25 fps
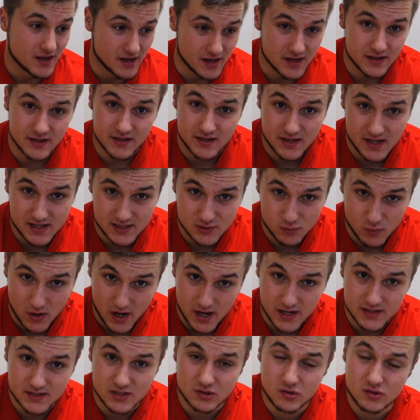and that's why
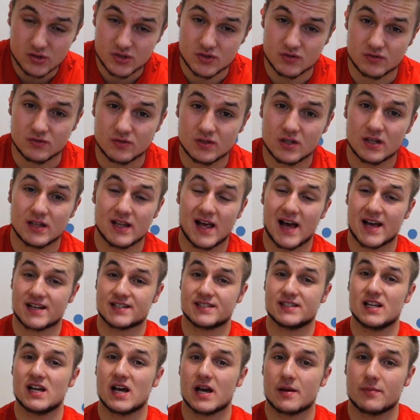I told you
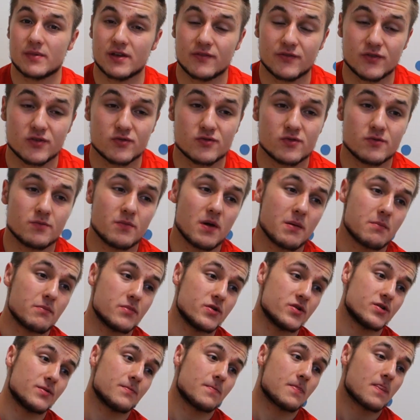last time if you
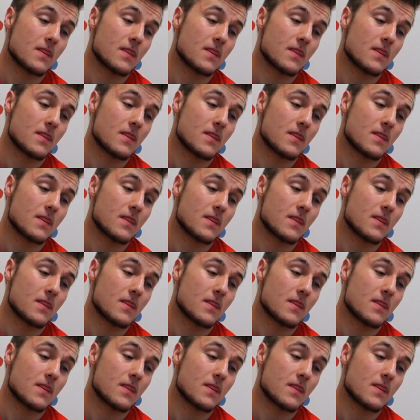remember